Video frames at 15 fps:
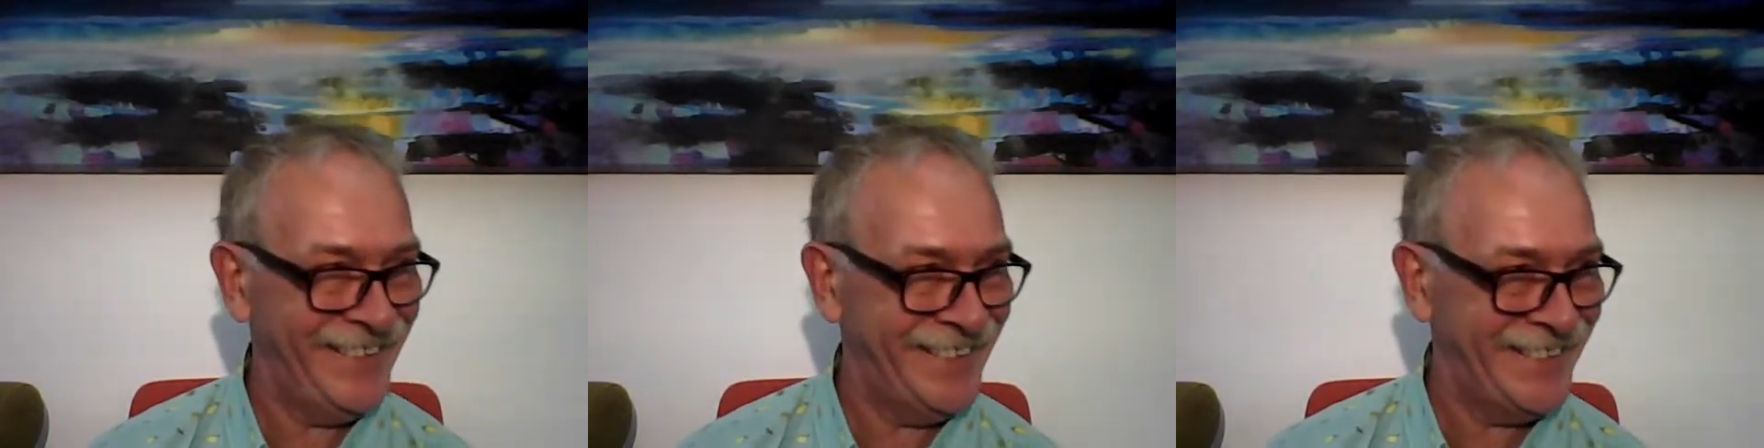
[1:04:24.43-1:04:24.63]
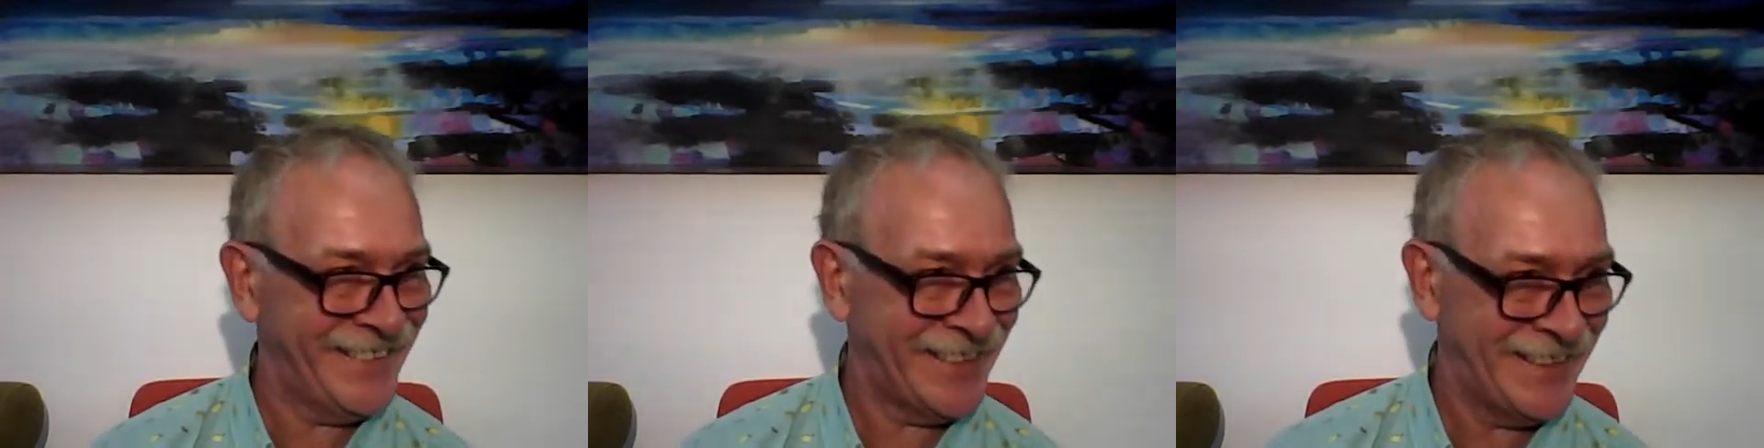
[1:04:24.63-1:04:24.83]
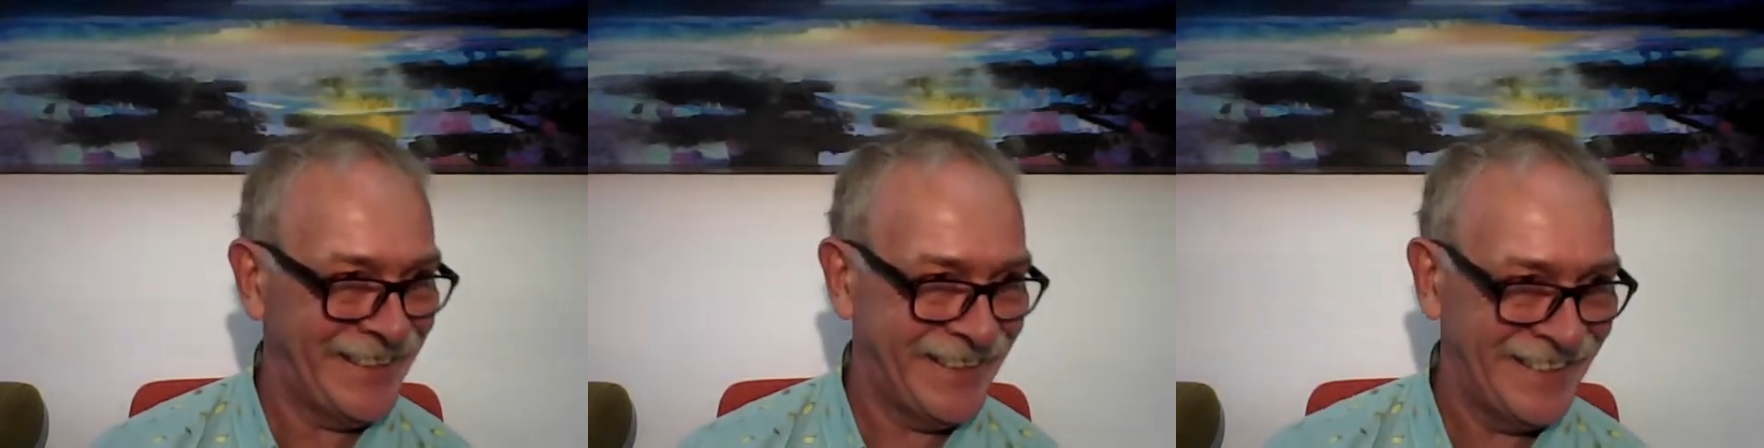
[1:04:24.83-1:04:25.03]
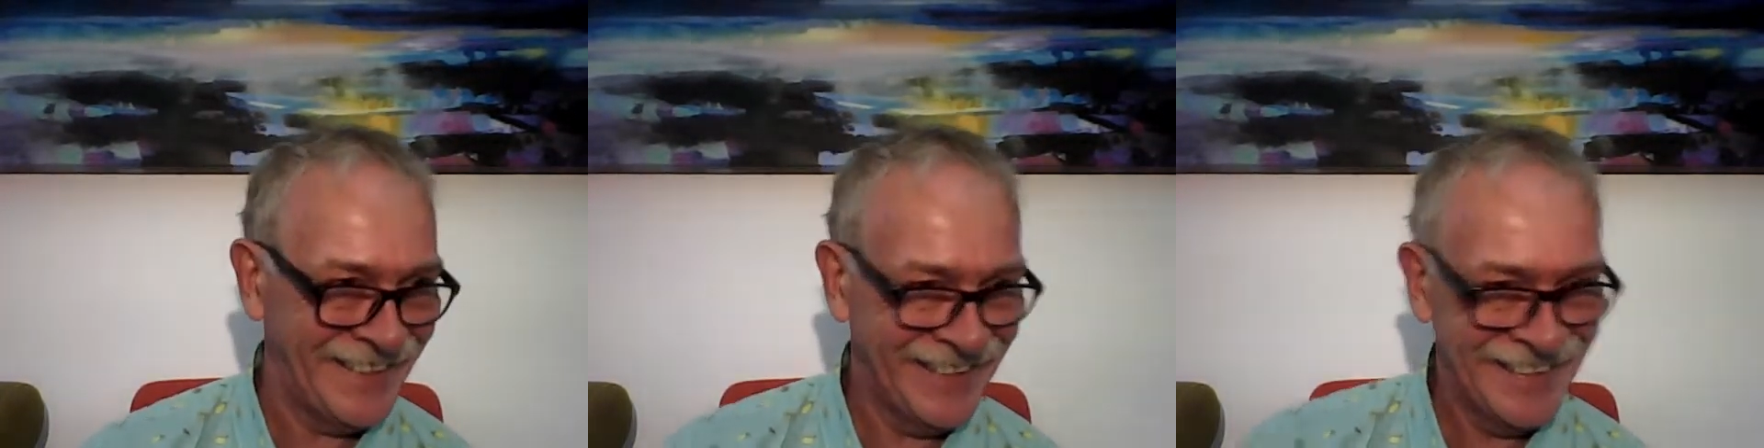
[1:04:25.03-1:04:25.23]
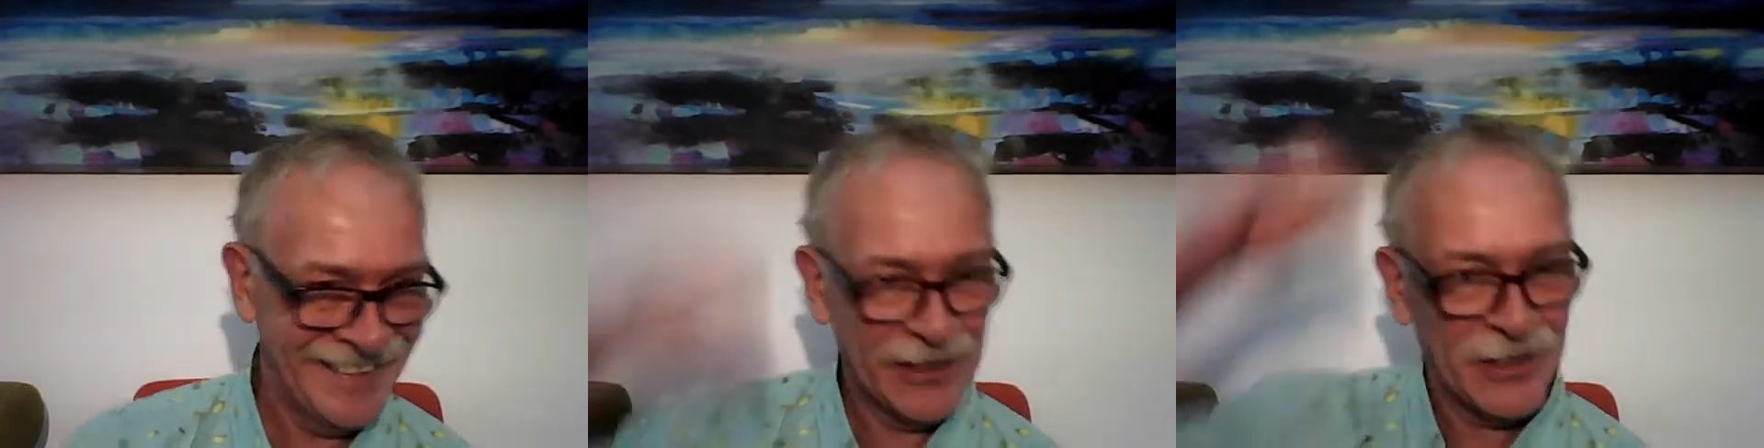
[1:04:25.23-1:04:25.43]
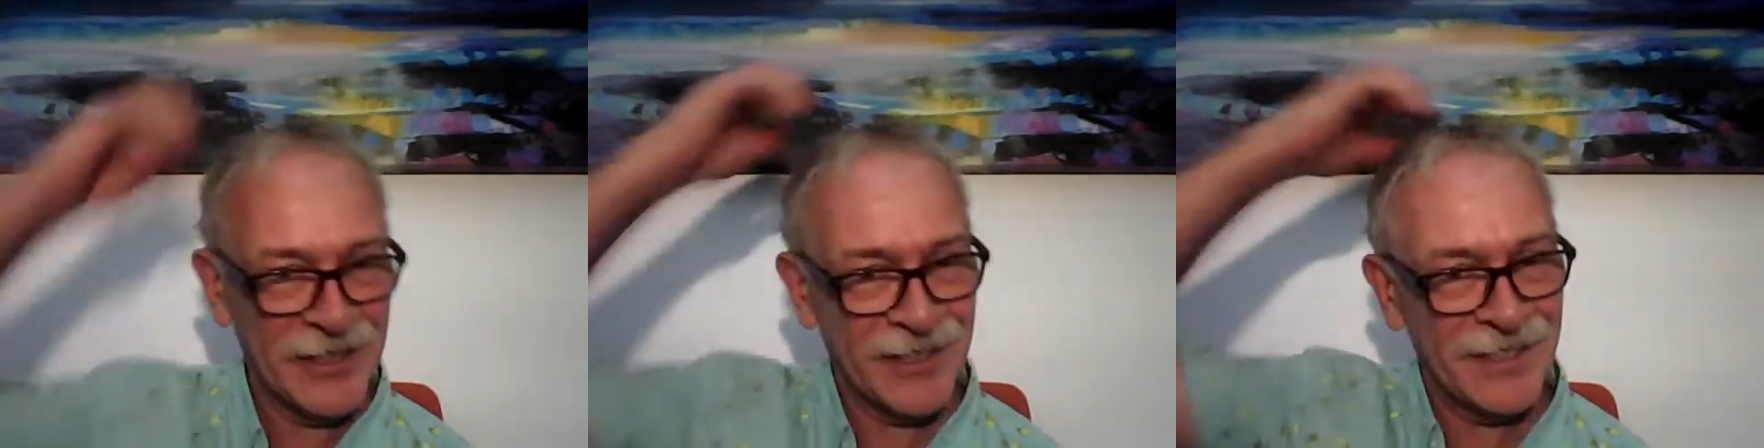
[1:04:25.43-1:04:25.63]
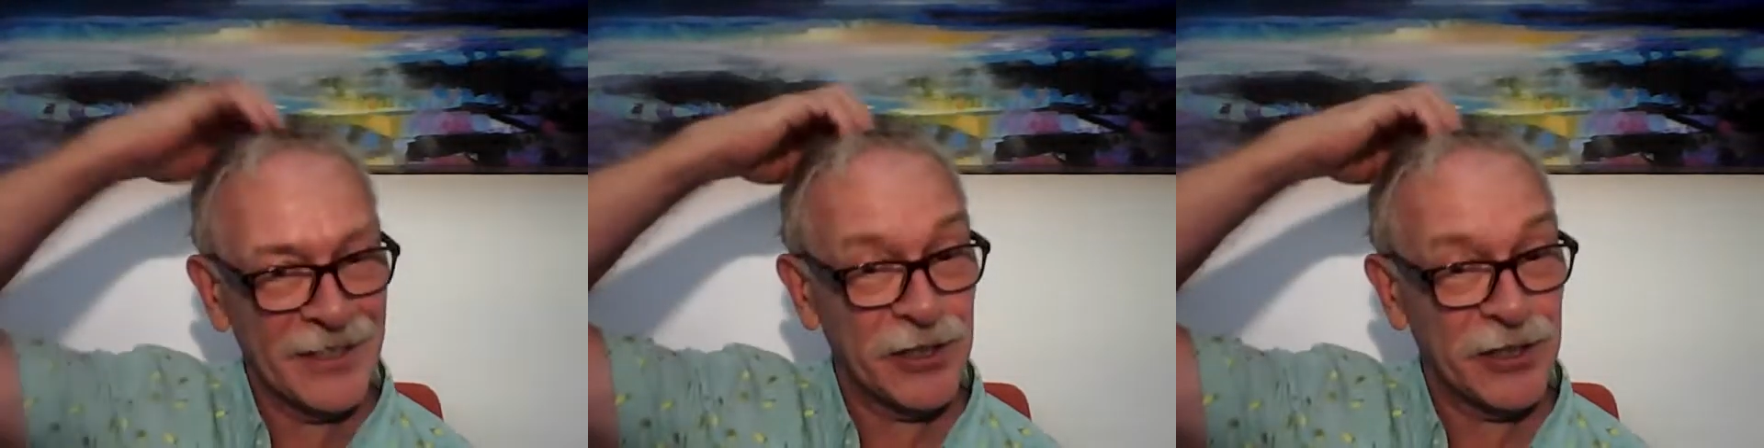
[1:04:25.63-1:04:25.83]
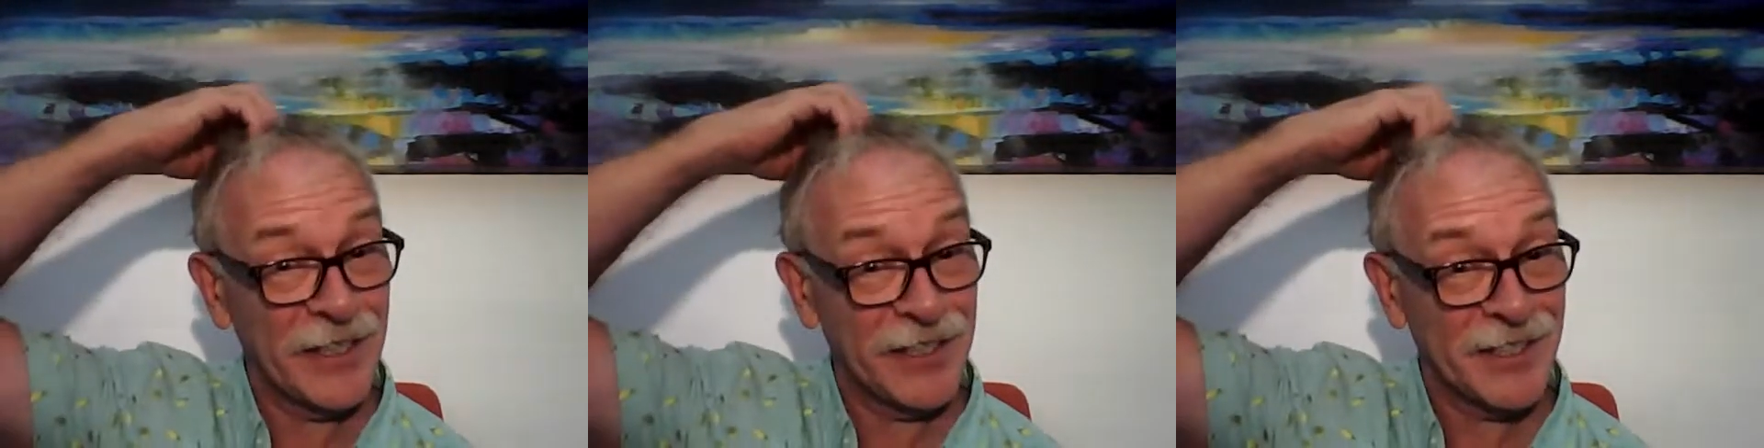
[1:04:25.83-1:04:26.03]
she
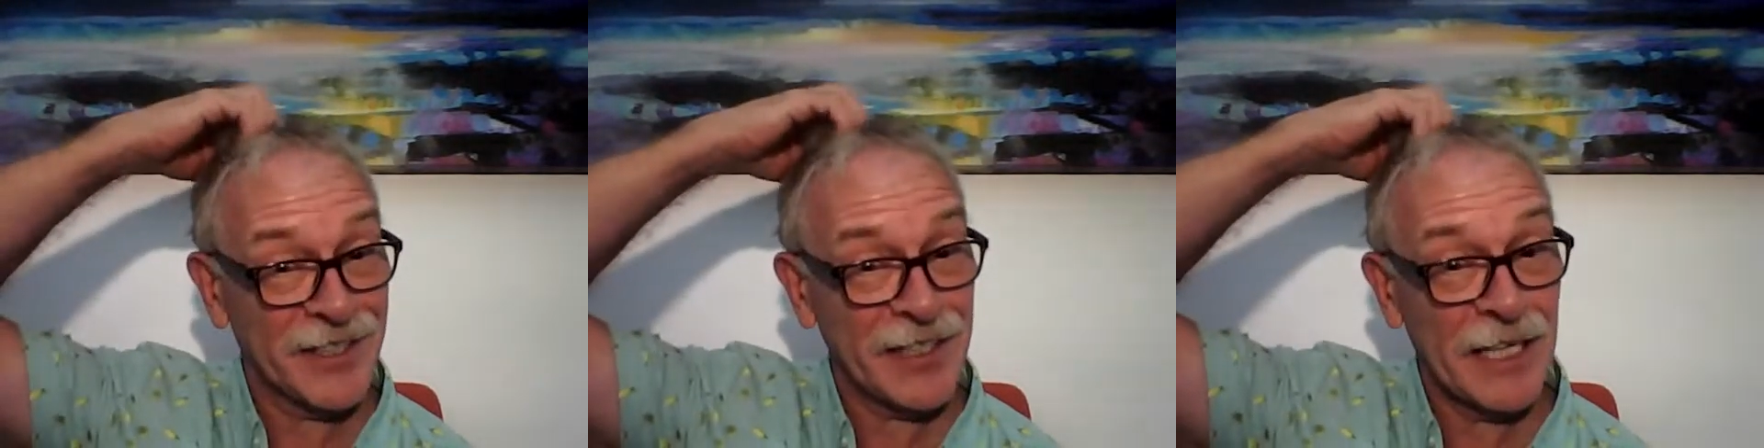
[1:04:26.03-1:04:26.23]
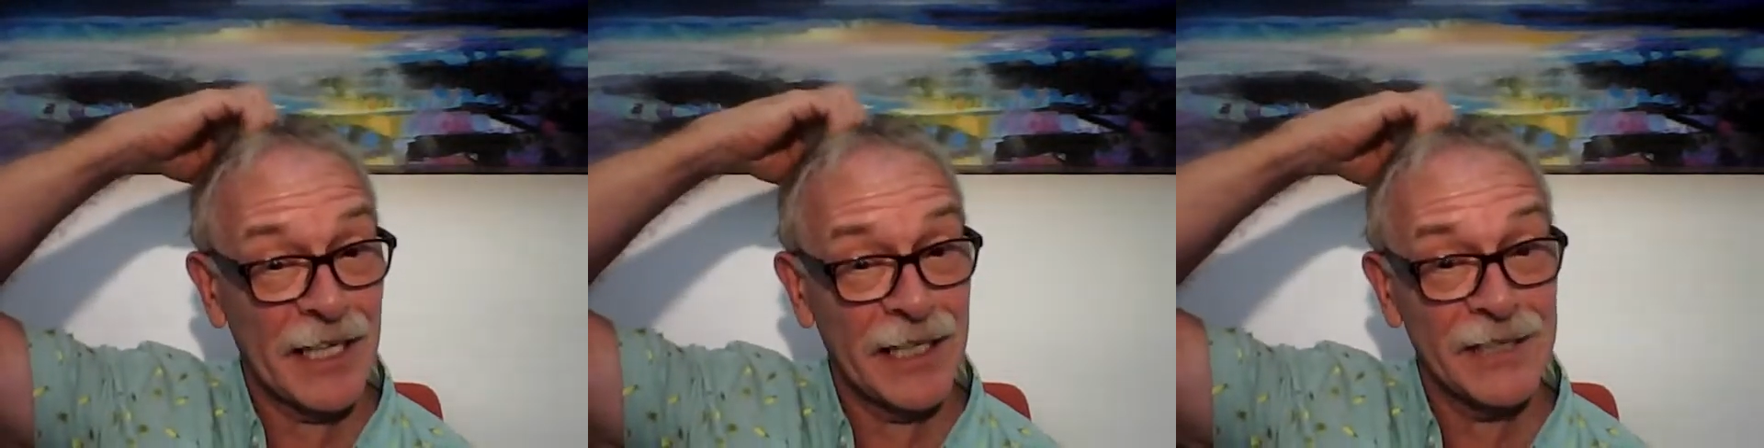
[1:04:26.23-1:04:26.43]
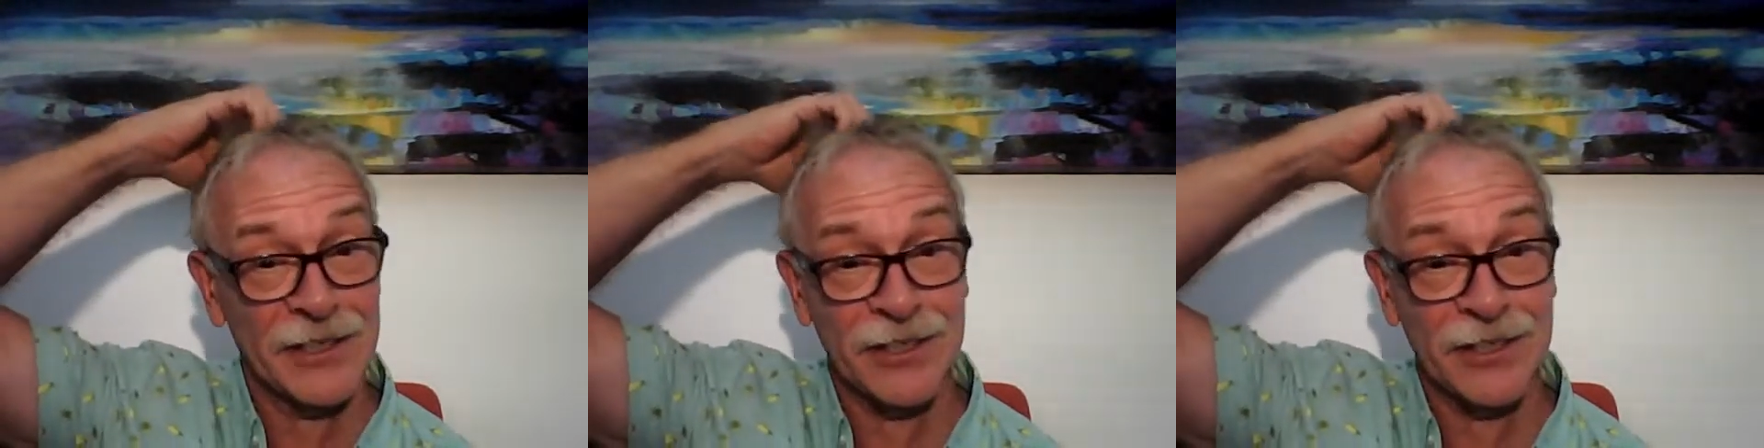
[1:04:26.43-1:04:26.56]
can say it.